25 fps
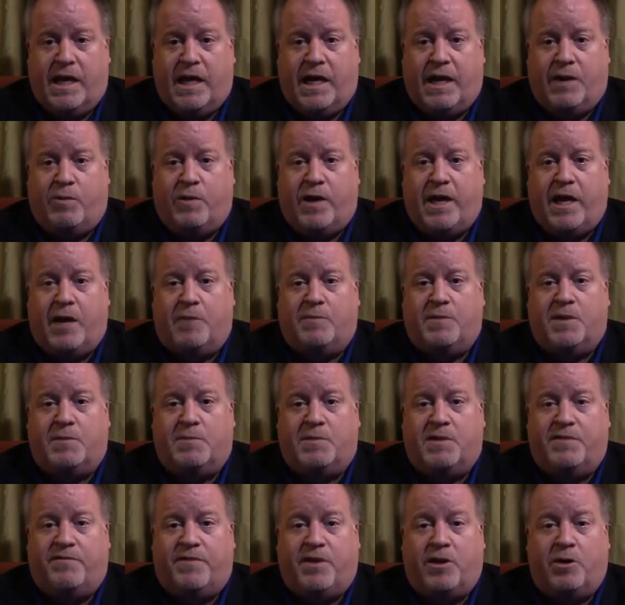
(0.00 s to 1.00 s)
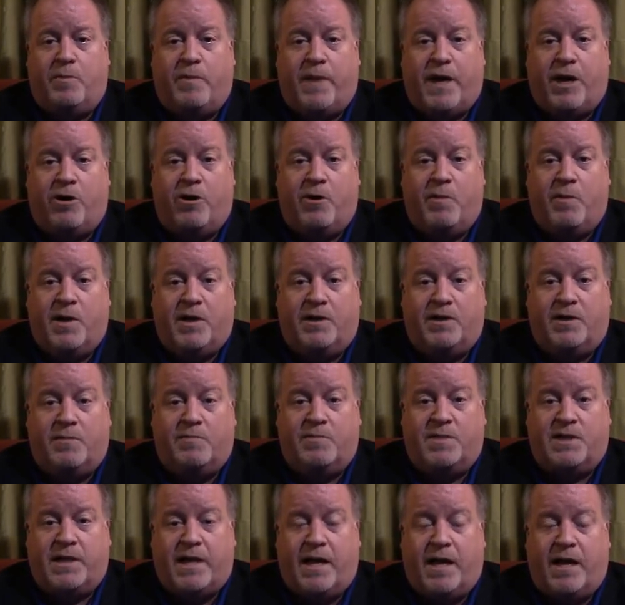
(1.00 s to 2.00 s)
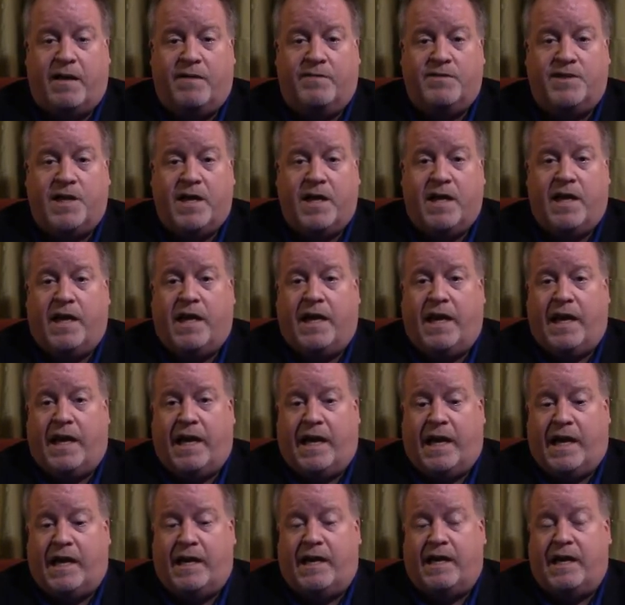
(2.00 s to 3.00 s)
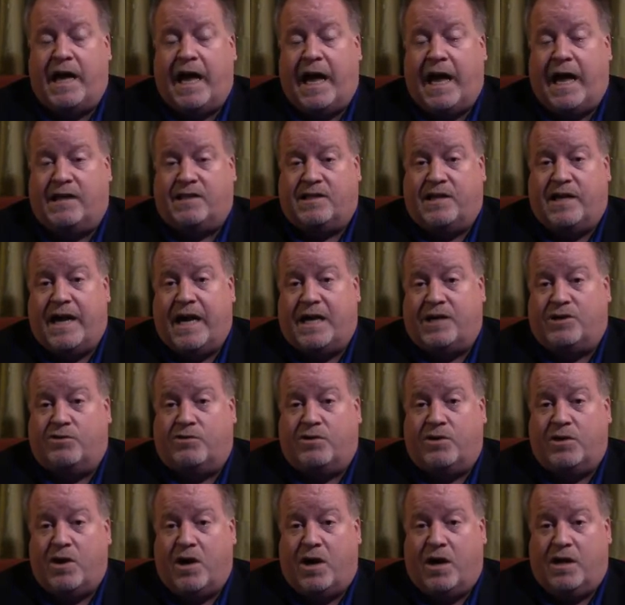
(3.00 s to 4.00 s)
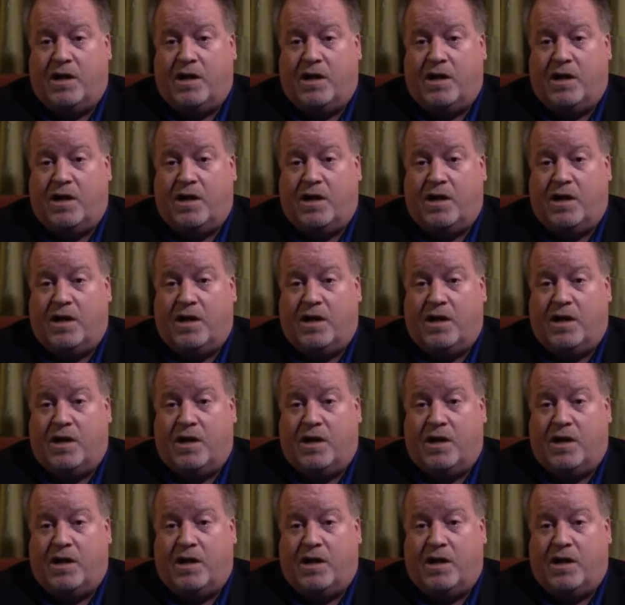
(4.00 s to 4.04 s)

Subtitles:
and we help them to feel better about themselves. And as a natural